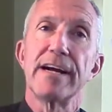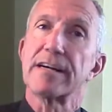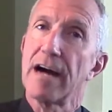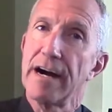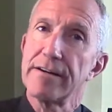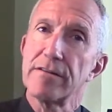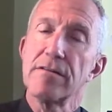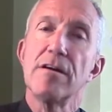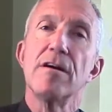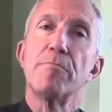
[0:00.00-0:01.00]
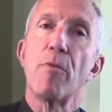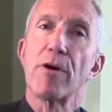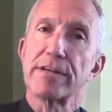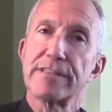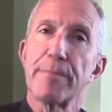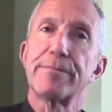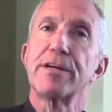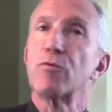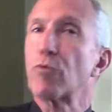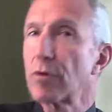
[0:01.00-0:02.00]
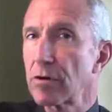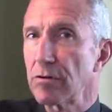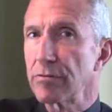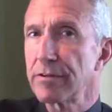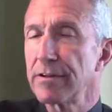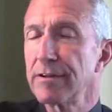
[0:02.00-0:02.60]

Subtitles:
a kinder, more accepting world